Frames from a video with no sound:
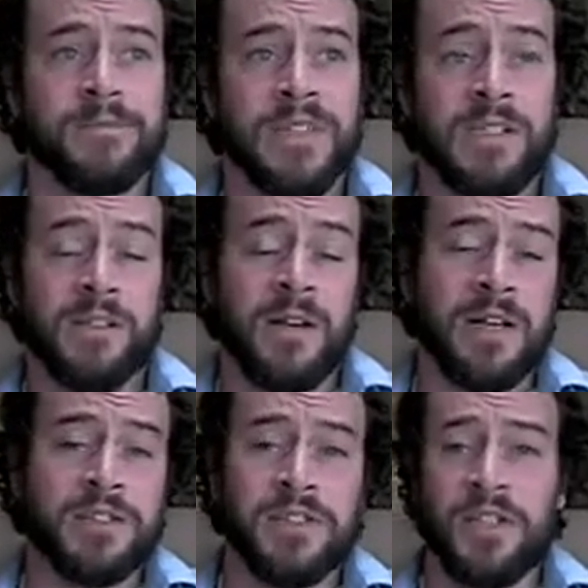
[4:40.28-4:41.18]
they're
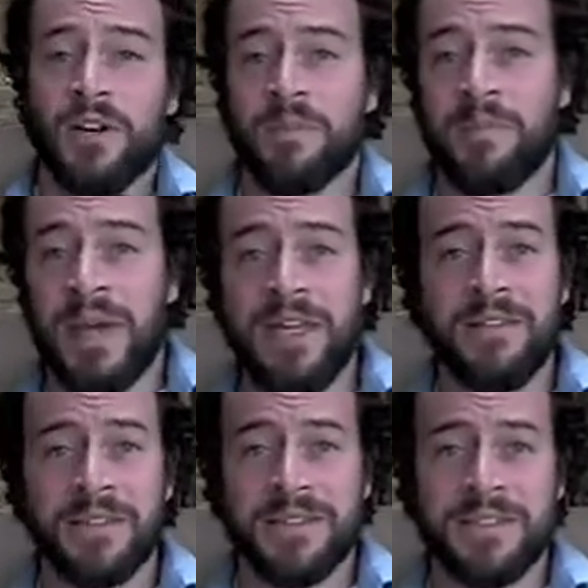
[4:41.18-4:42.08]
actually called
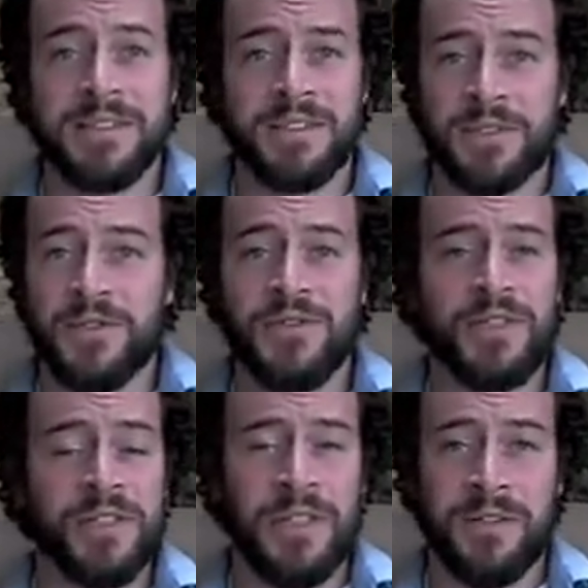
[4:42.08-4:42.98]
painless
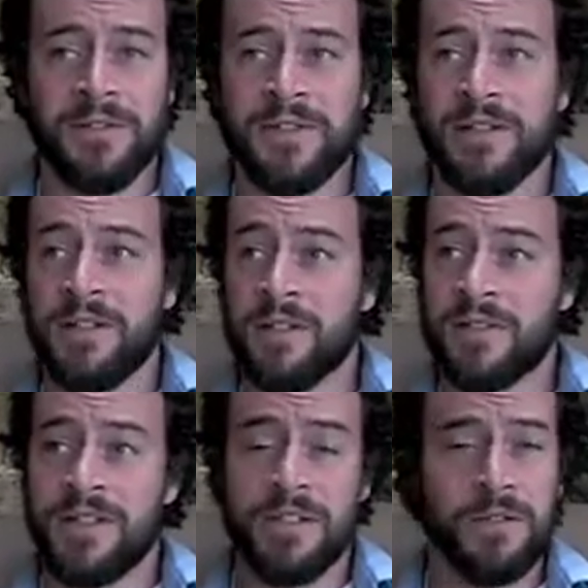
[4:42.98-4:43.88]
insertion needles, and they're
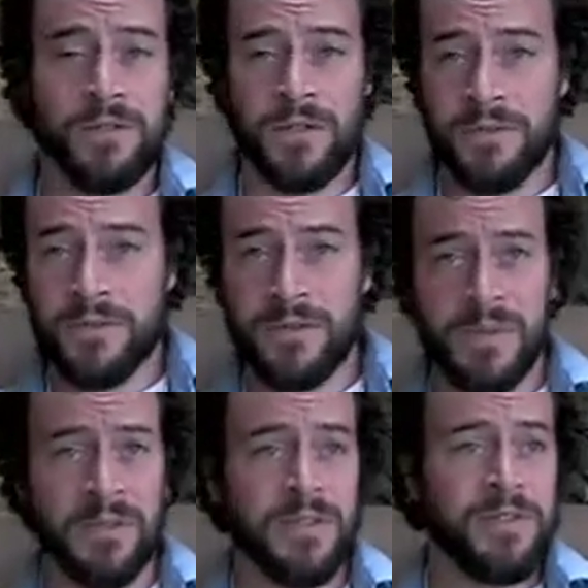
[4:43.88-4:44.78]
single use.
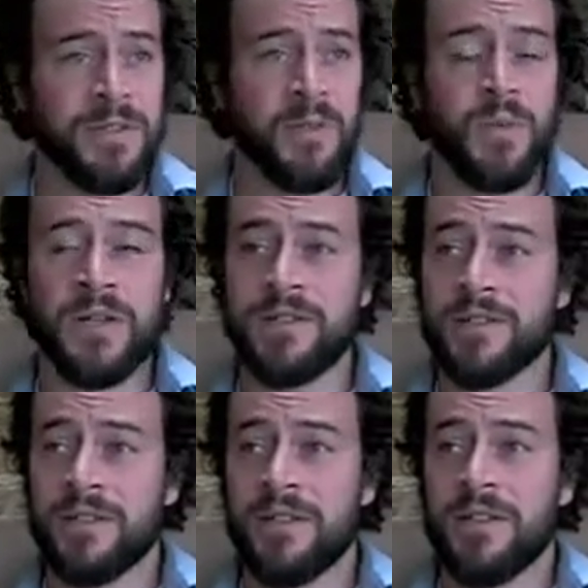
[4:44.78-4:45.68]
We only use them once.
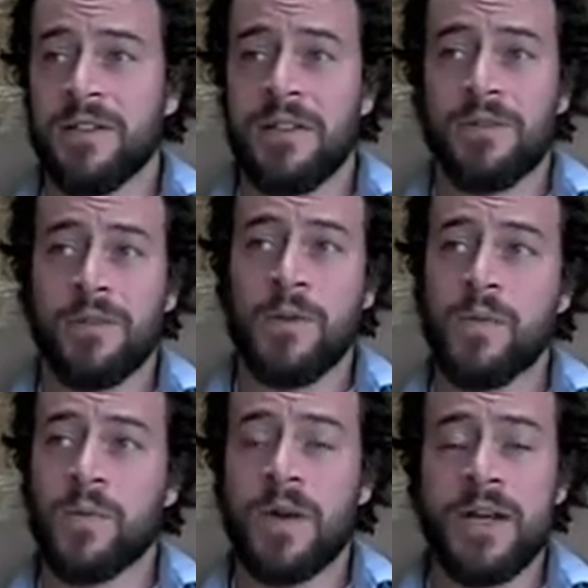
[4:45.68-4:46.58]
We throw them
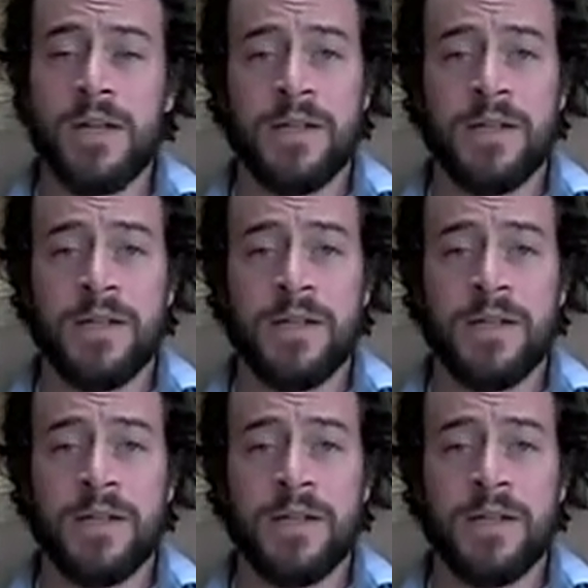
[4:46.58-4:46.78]
away.